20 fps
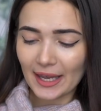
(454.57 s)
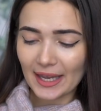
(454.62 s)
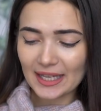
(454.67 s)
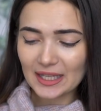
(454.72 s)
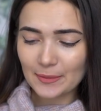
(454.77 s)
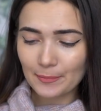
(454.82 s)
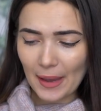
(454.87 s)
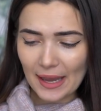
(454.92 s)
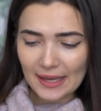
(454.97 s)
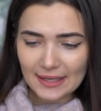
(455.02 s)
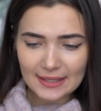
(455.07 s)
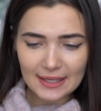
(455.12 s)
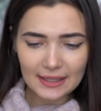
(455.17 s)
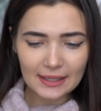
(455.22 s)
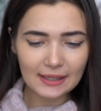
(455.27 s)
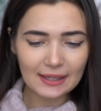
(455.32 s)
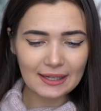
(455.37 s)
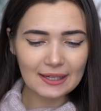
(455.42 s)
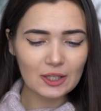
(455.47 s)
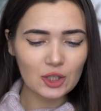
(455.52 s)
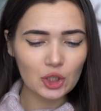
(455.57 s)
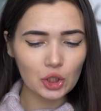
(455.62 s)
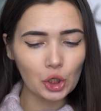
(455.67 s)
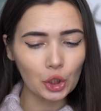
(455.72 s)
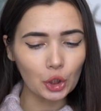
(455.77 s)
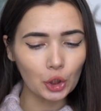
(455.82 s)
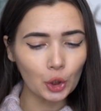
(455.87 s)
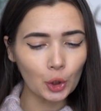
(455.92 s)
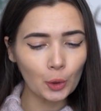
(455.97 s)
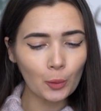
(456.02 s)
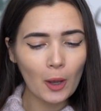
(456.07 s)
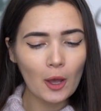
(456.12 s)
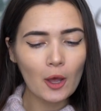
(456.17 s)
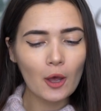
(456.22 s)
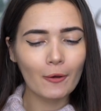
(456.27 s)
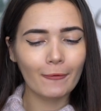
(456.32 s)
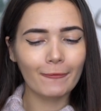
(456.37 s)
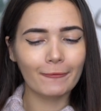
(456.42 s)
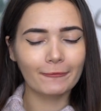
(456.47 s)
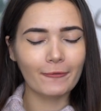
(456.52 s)
It's basically two
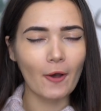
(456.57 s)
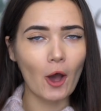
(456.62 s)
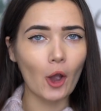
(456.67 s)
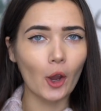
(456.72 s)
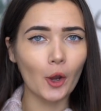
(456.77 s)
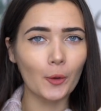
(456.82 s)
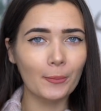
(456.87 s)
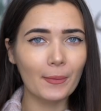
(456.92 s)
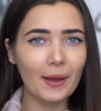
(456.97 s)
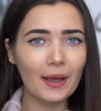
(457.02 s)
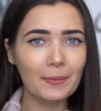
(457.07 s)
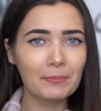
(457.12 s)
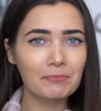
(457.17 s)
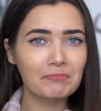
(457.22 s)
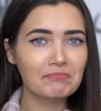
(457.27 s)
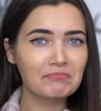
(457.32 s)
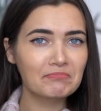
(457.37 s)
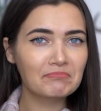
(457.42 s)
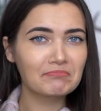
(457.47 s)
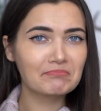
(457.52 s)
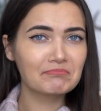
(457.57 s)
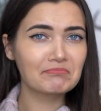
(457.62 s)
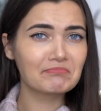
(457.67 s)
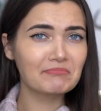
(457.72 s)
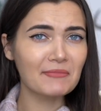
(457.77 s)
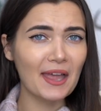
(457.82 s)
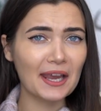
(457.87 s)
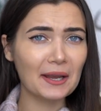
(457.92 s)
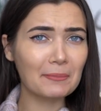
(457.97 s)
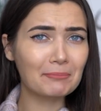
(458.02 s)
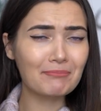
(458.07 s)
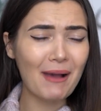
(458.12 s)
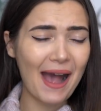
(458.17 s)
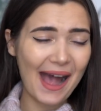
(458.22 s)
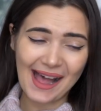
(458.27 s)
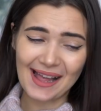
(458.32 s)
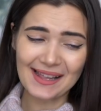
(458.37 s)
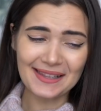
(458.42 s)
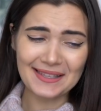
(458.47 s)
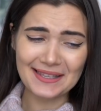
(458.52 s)
foam like
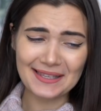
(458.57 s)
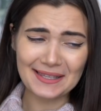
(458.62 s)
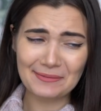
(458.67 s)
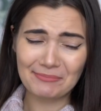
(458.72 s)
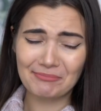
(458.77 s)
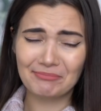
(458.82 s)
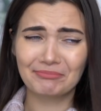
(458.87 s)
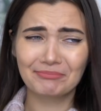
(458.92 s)
pads.